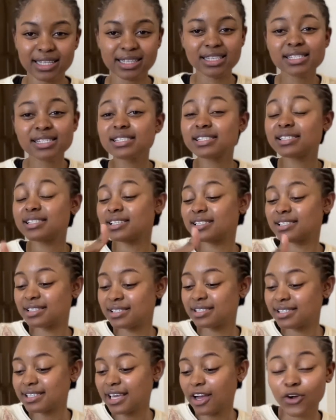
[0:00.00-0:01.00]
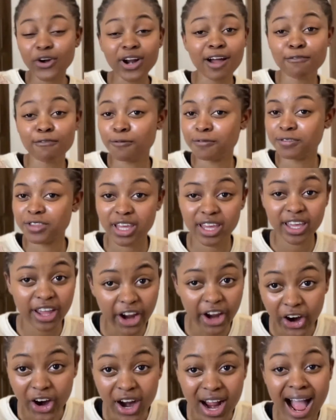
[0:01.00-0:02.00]
This is the second half of the
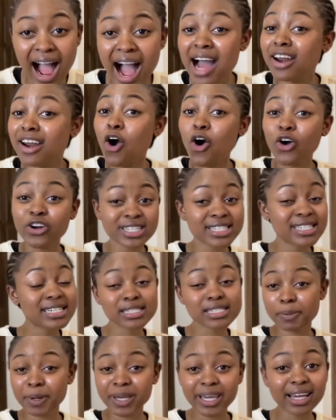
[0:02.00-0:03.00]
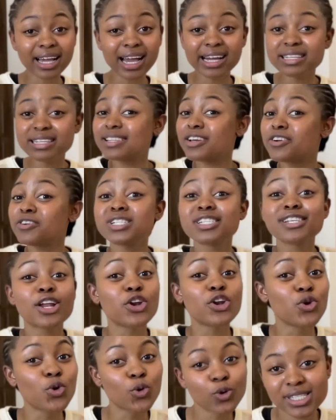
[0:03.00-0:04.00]
year, and honestly speaking guys, there is
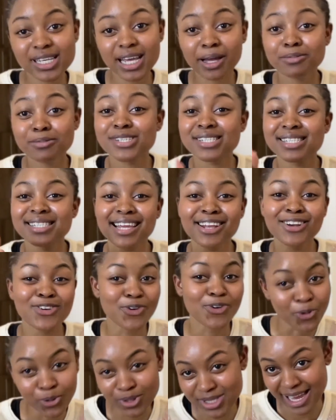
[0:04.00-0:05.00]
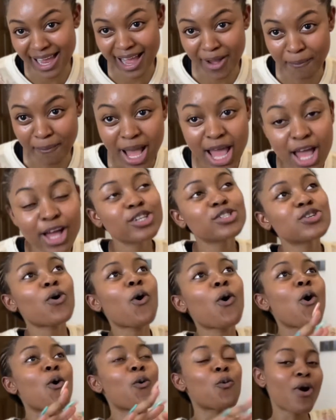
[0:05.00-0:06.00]
no time to say no time.
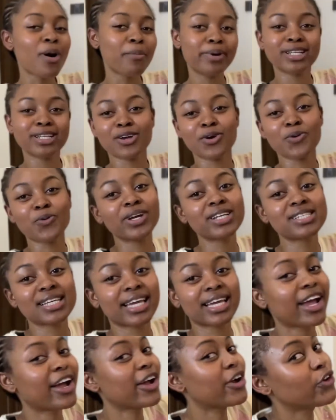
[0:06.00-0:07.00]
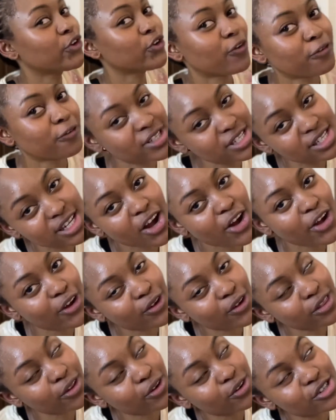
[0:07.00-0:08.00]
So what better way to get your physical
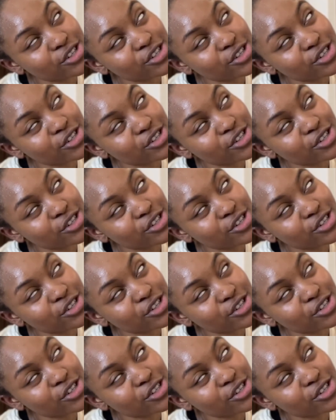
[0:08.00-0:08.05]
health on